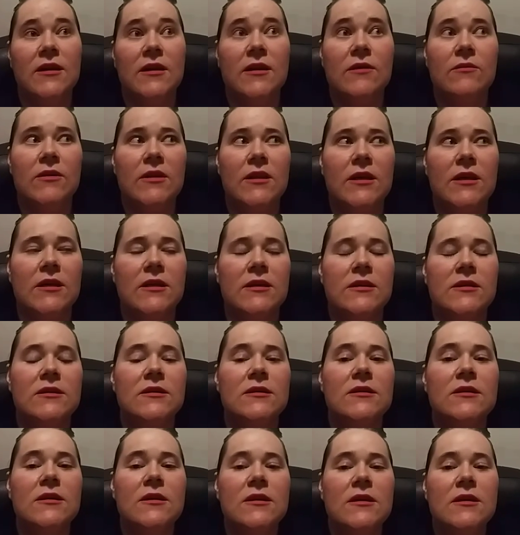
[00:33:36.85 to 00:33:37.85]
It really is.
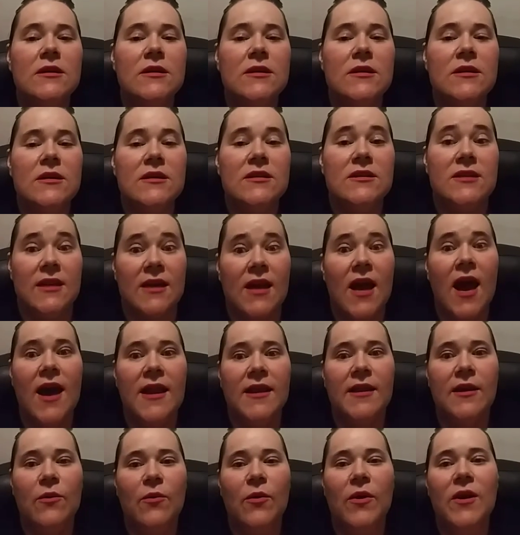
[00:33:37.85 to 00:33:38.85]

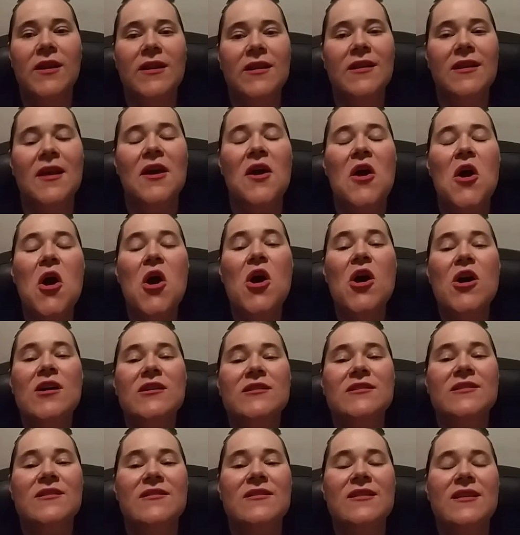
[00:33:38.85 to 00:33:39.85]
Psychotic one.
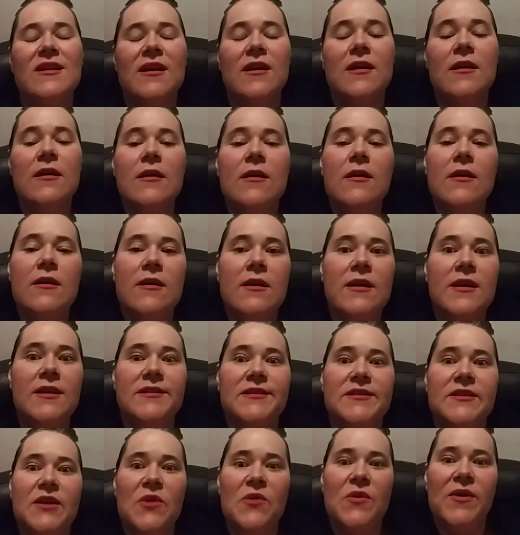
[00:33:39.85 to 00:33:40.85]
To think,
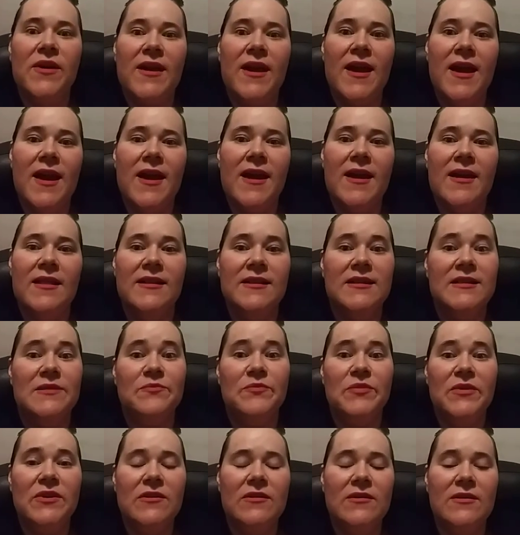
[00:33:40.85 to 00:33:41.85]
it's okay, let's
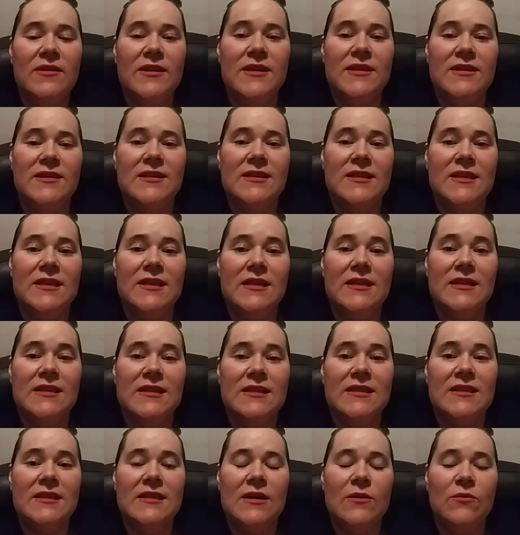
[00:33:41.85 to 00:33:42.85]
build these
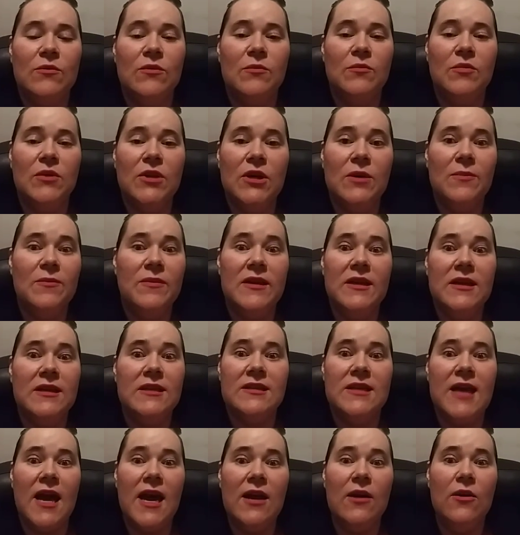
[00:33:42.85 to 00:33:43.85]
things that will blow up the
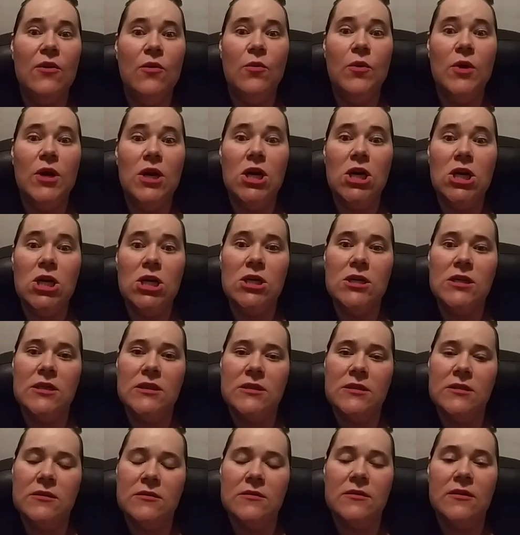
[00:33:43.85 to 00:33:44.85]
entire world
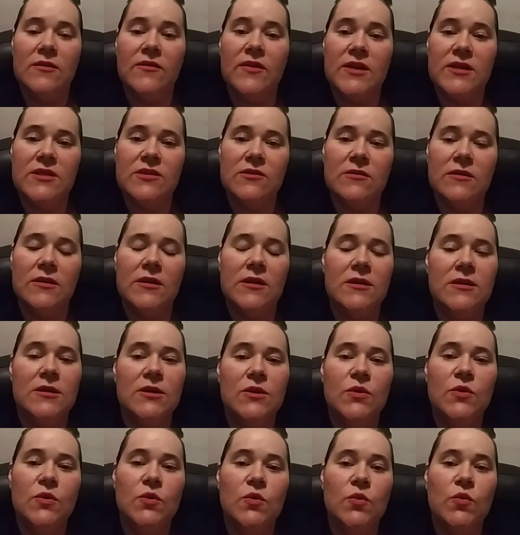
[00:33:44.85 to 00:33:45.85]
eventually,
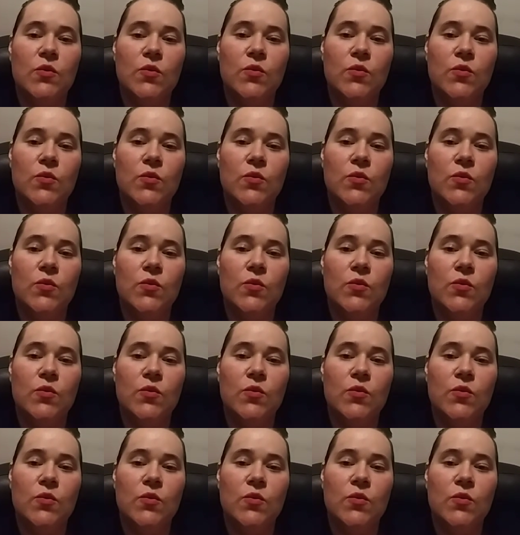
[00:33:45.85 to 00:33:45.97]
too.